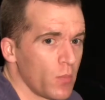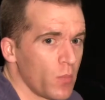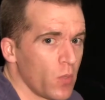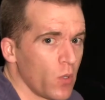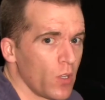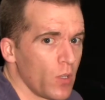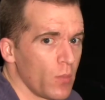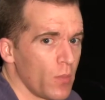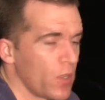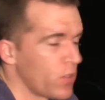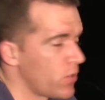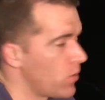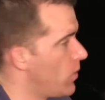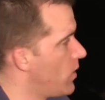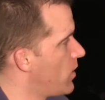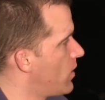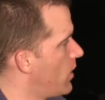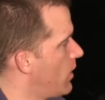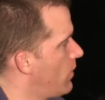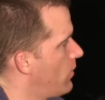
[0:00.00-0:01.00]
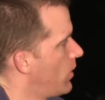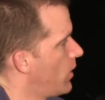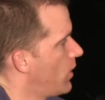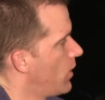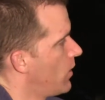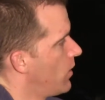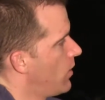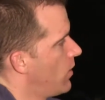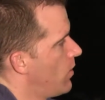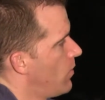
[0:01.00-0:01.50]
to put on the muscle, it's never
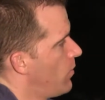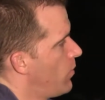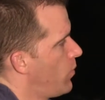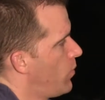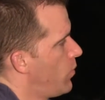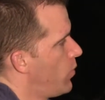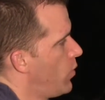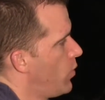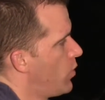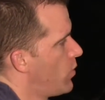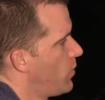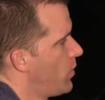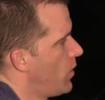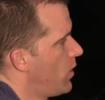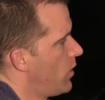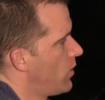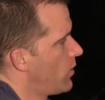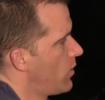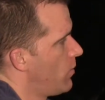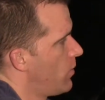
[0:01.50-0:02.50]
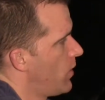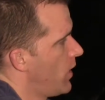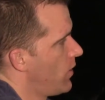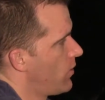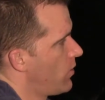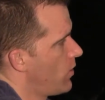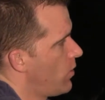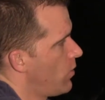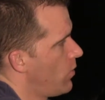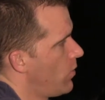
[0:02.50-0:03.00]
going to push past the
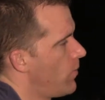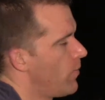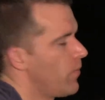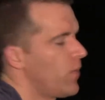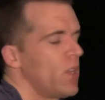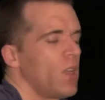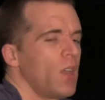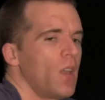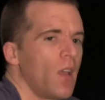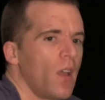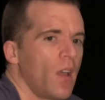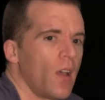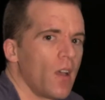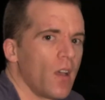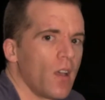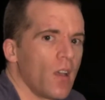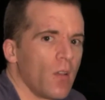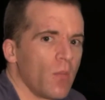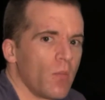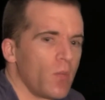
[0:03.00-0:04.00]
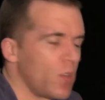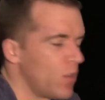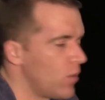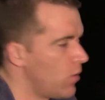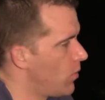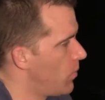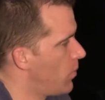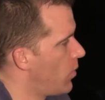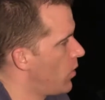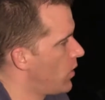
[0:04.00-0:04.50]
plateau.
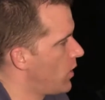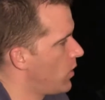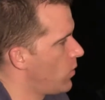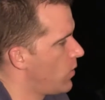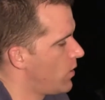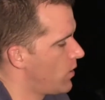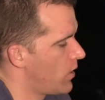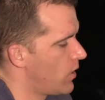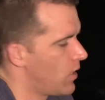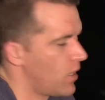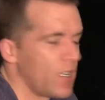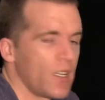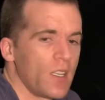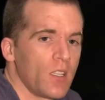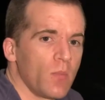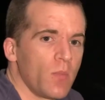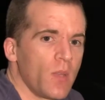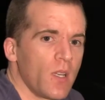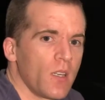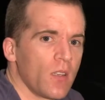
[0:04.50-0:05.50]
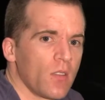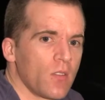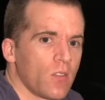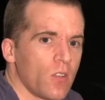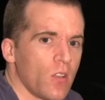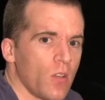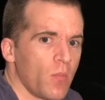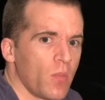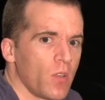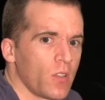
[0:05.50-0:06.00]
Your body always going to need to be in a
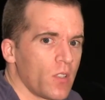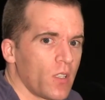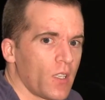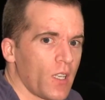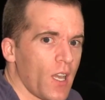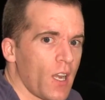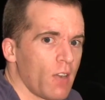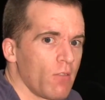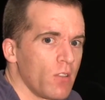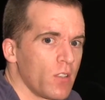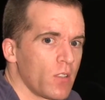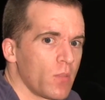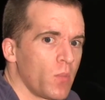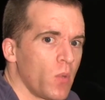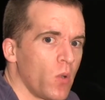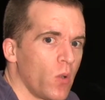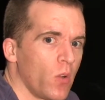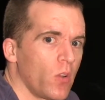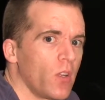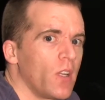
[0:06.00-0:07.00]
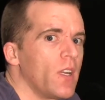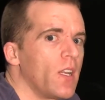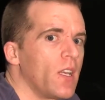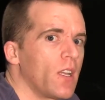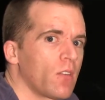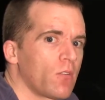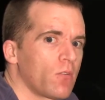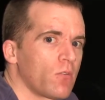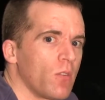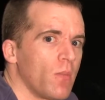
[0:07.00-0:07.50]
surplus of calories to put on any
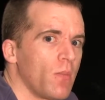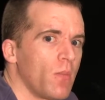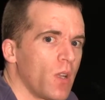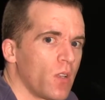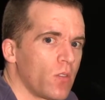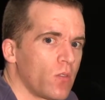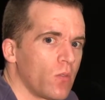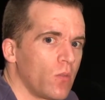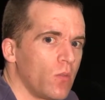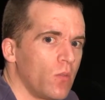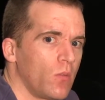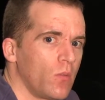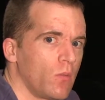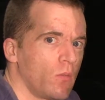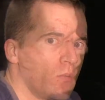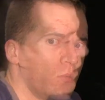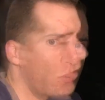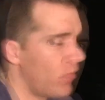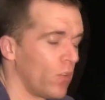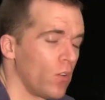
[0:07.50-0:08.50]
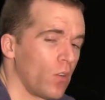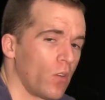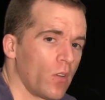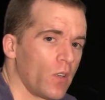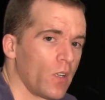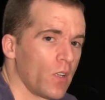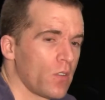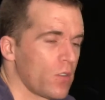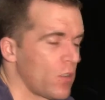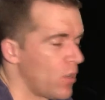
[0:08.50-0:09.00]
extra muscle. If you're not
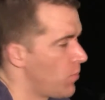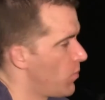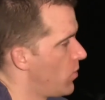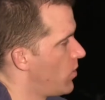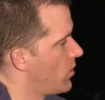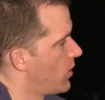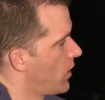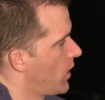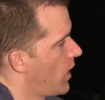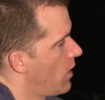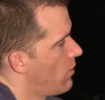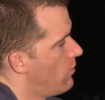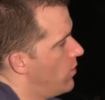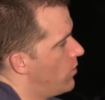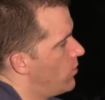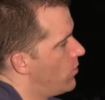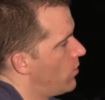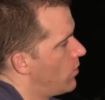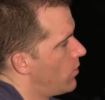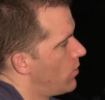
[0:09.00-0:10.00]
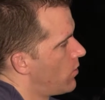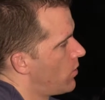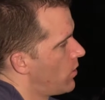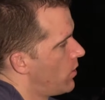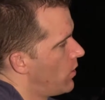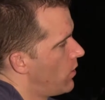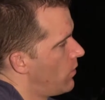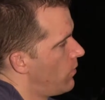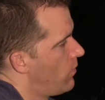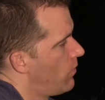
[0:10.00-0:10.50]
in a surplus of calories, you're just
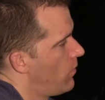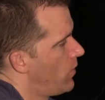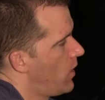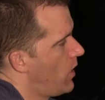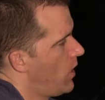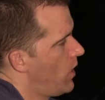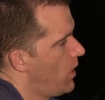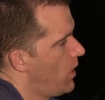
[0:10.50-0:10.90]
going to